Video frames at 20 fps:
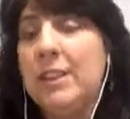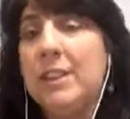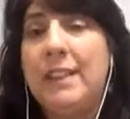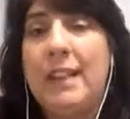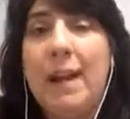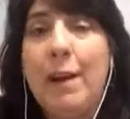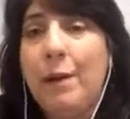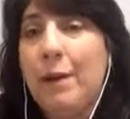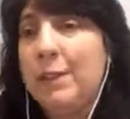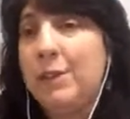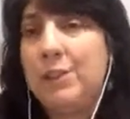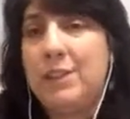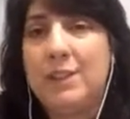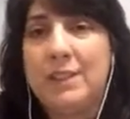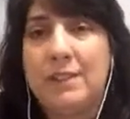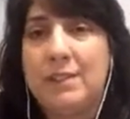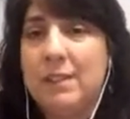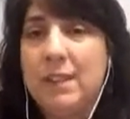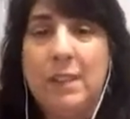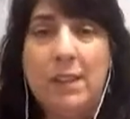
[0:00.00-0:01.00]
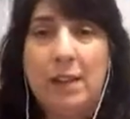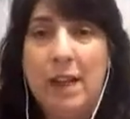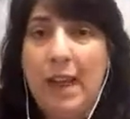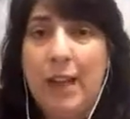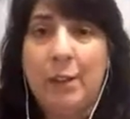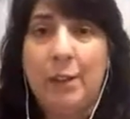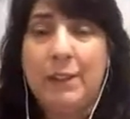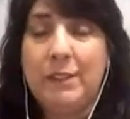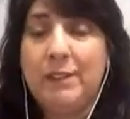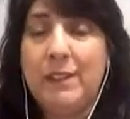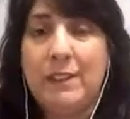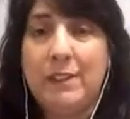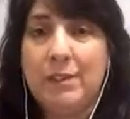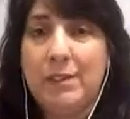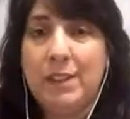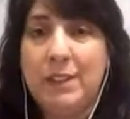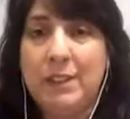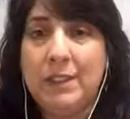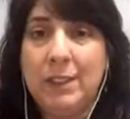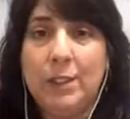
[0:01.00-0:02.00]
And now I don't even
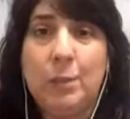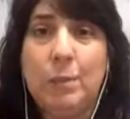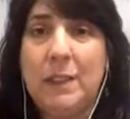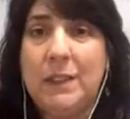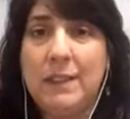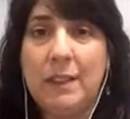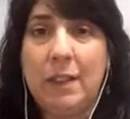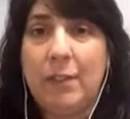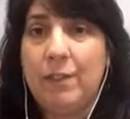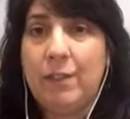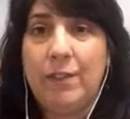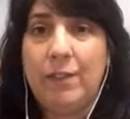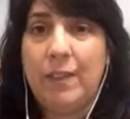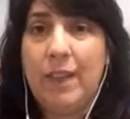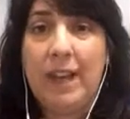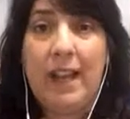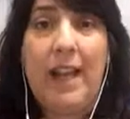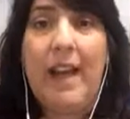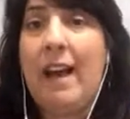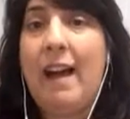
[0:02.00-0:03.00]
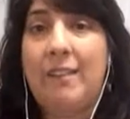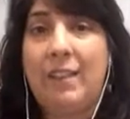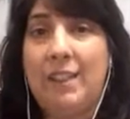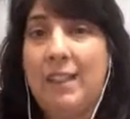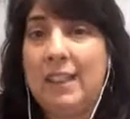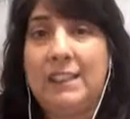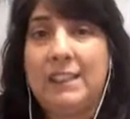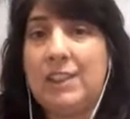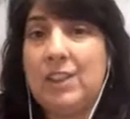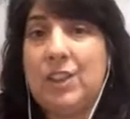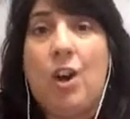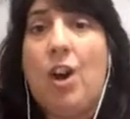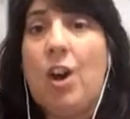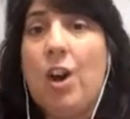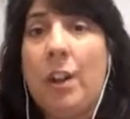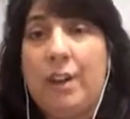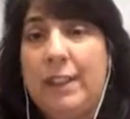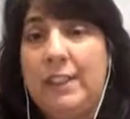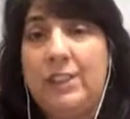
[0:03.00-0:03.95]
consider myself that I have it. Like, it's gone.